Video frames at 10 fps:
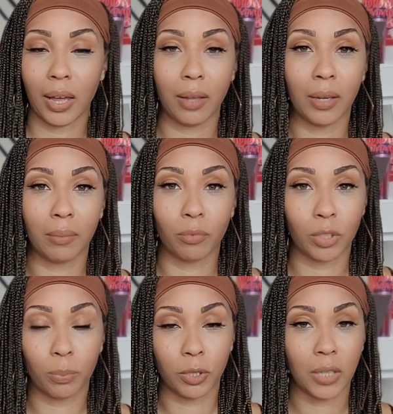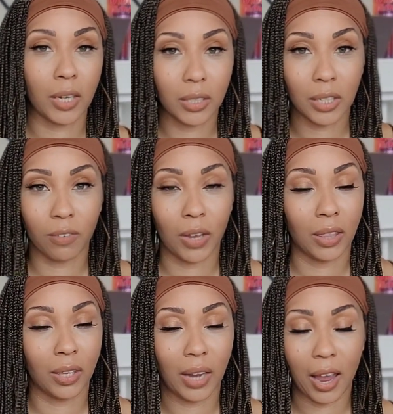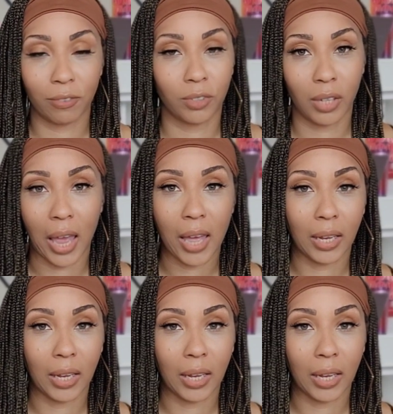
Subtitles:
I was productive, and then after that,